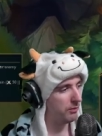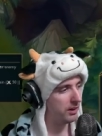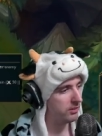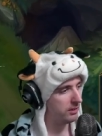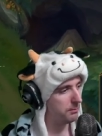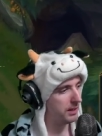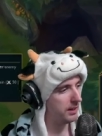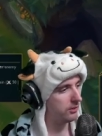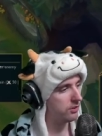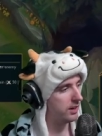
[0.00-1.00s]
why is he giving me an
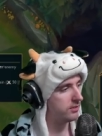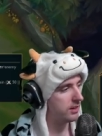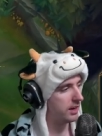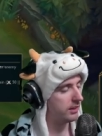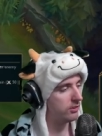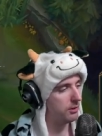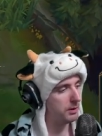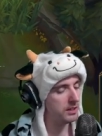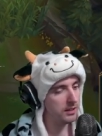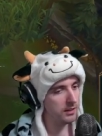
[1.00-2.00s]
extra eight seconds? Come on.